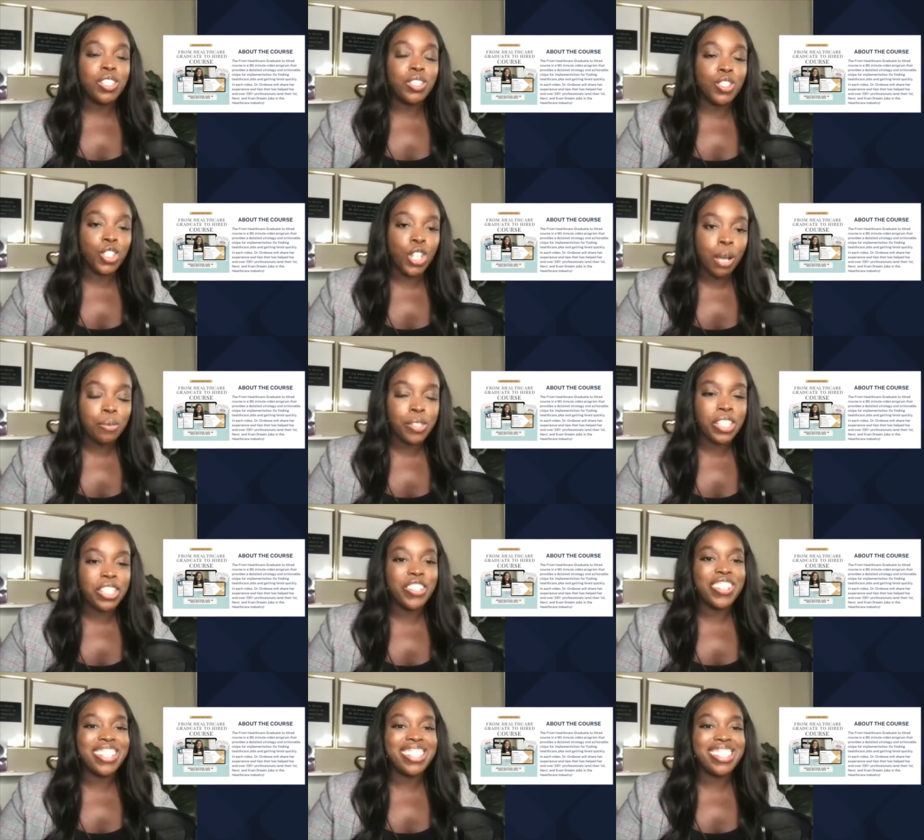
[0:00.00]
to job
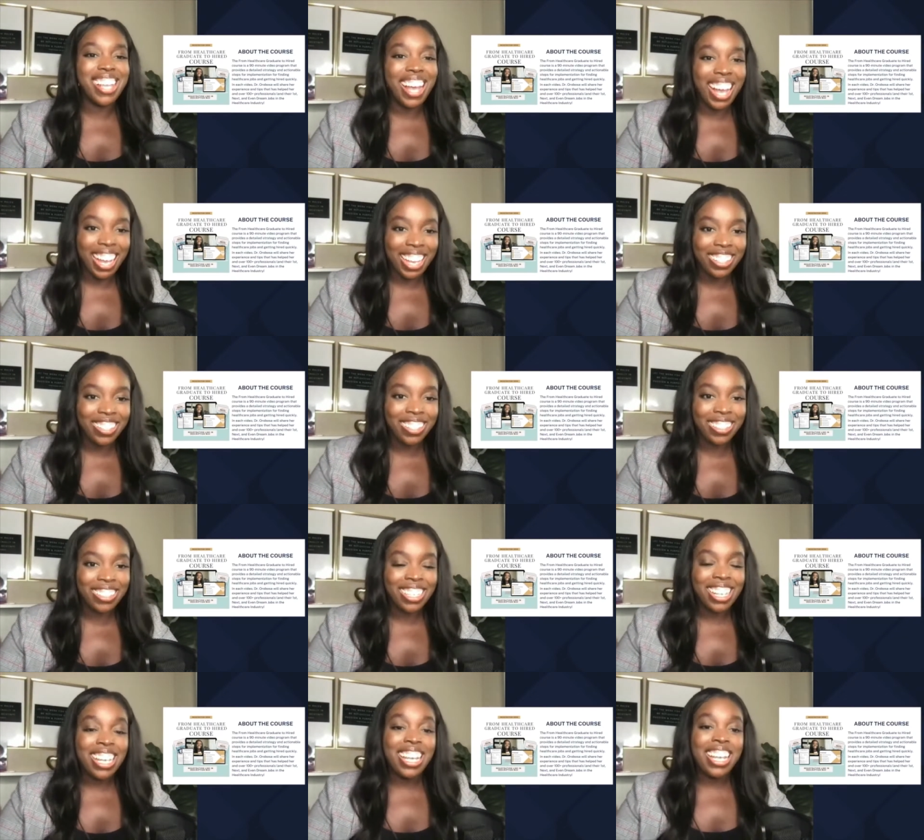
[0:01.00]
seeker to hired.
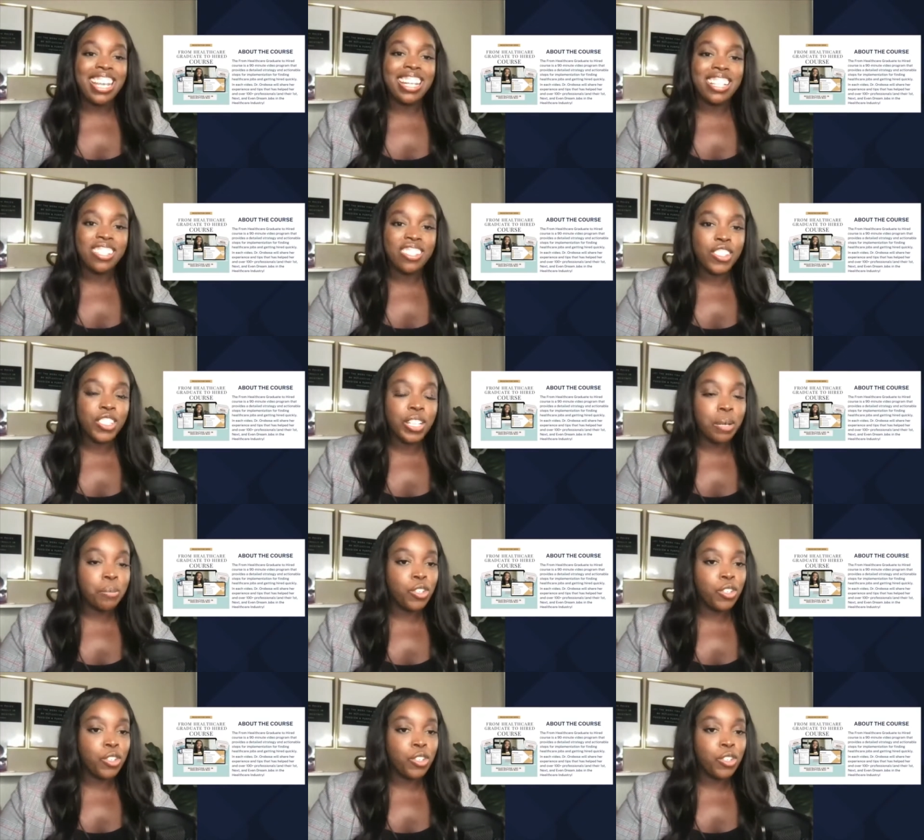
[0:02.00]
In addition,